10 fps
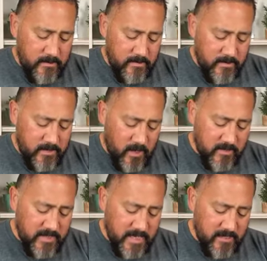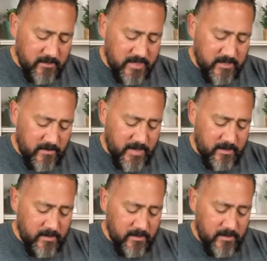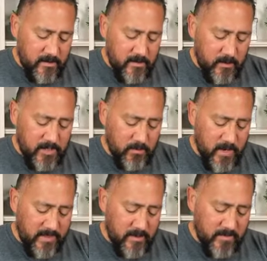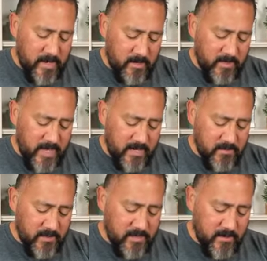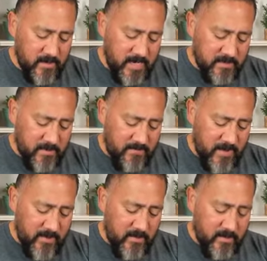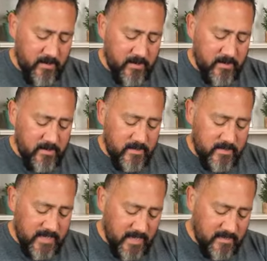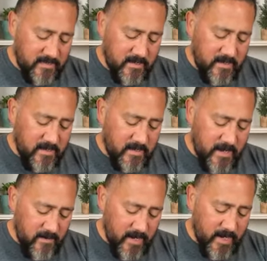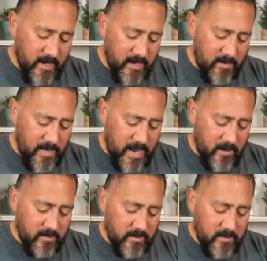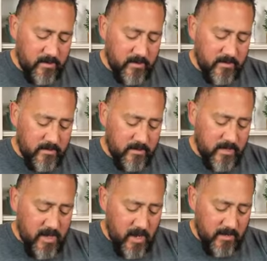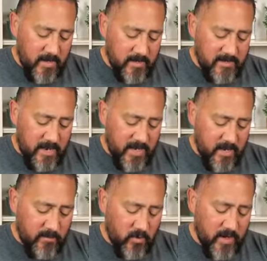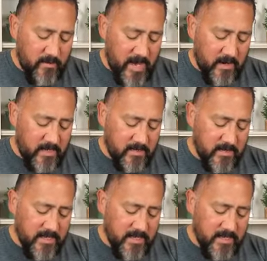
Saul said to his servant who was with him, Come, let us return, lest my father cease caring about the donkeys and become worried about us.